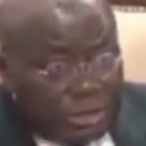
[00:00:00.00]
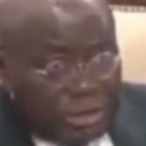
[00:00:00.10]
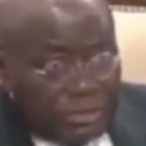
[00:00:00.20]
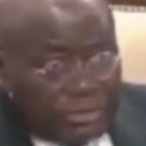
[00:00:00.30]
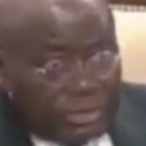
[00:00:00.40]

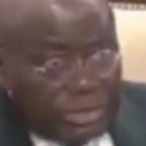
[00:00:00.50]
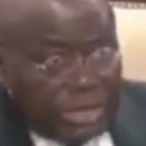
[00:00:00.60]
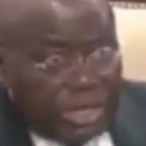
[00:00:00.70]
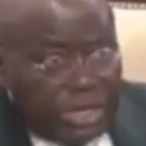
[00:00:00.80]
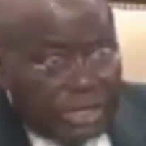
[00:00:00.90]
of
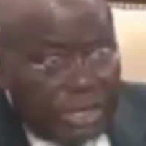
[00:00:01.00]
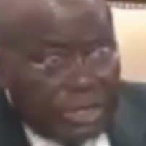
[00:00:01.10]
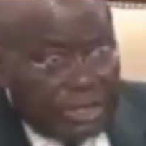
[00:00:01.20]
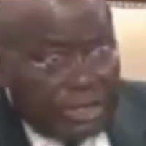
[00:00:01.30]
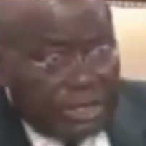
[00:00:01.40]
Chinese
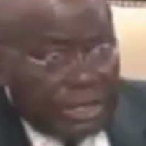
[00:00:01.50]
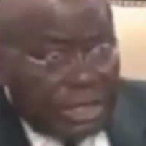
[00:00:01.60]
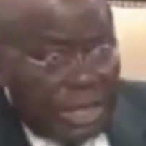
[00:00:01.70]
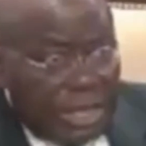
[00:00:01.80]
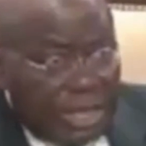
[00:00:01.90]
nationals in
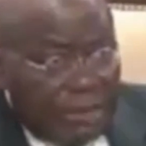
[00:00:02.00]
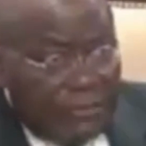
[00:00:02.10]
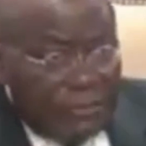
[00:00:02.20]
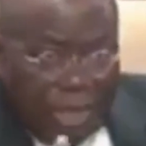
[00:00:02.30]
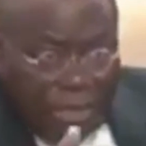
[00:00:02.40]
Ghana
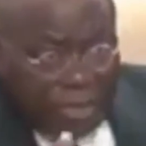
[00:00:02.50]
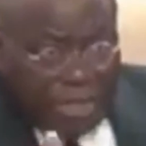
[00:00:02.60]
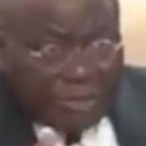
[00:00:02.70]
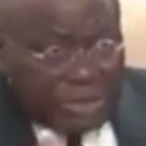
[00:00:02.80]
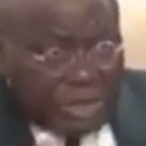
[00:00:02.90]
in this
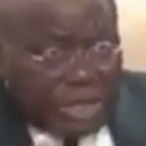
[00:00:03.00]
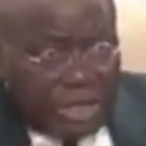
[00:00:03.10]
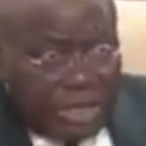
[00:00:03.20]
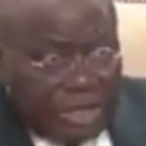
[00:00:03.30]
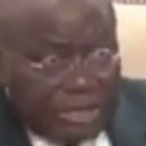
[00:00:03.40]
particular
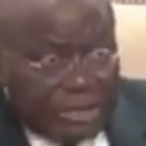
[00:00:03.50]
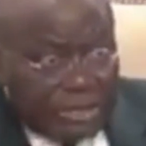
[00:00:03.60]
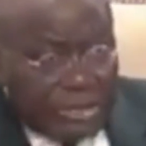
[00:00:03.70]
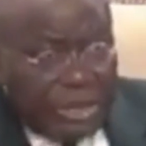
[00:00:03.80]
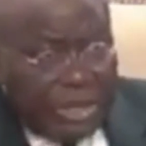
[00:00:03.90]
illicit
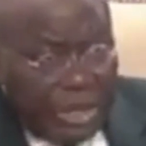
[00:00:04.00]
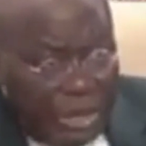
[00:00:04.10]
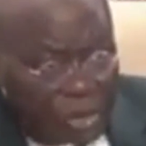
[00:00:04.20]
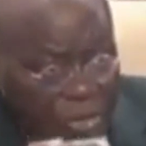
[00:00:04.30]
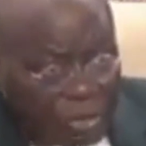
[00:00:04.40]
trade.
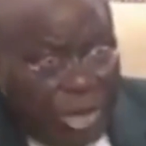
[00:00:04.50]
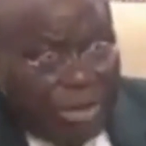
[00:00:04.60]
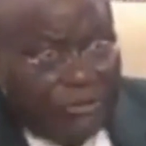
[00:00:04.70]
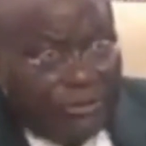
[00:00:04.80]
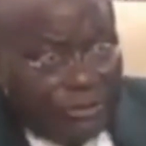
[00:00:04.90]
We
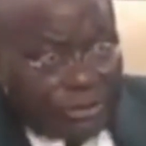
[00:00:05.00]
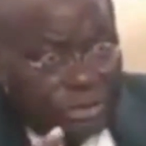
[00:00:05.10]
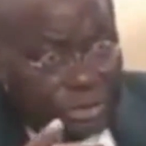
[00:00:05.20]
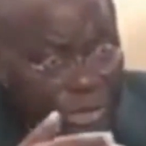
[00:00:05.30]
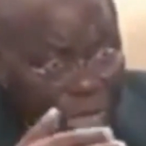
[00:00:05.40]
have
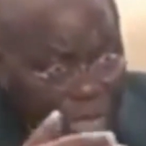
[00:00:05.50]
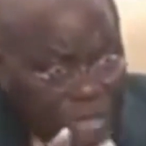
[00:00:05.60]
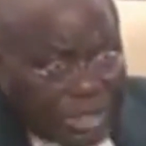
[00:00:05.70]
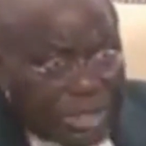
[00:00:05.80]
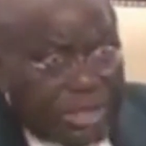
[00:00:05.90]

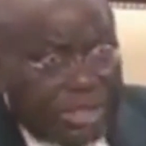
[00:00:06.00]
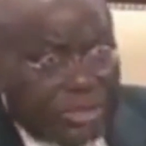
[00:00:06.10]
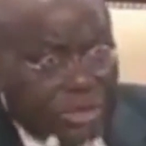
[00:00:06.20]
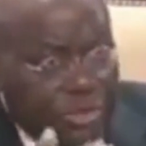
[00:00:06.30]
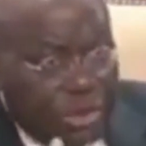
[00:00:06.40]
constantly
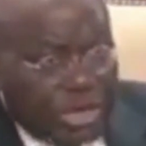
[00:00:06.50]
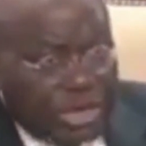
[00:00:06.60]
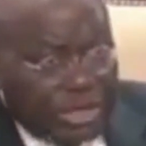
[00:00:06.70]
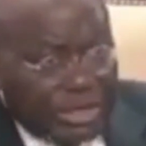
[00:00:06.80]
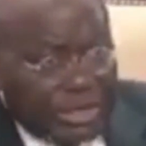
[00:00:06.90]
to work
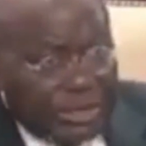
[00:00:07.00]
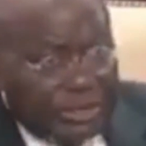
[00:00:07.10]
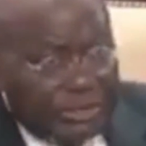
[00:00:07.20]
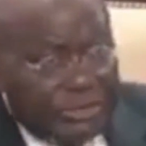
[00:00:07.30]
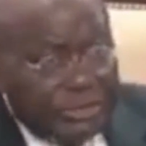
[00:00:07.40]
at it.
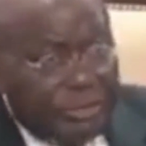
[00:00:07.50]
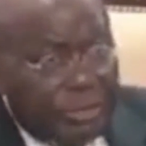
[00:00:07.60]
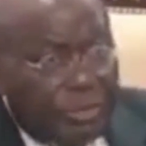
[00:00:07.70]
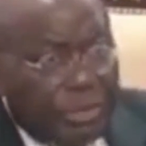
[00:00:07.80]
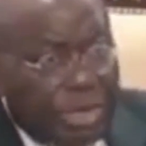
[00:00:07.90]

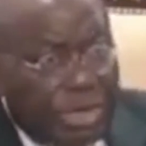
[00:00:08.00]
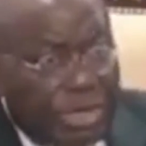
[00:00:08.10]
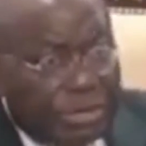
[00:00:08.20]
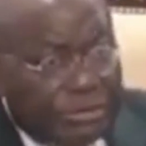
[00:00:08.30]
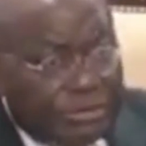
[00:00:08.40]
We
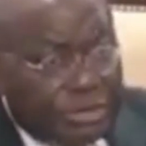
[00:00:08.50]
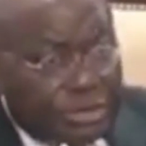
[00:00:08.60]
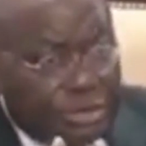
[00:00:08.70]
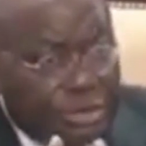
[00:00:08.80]
need to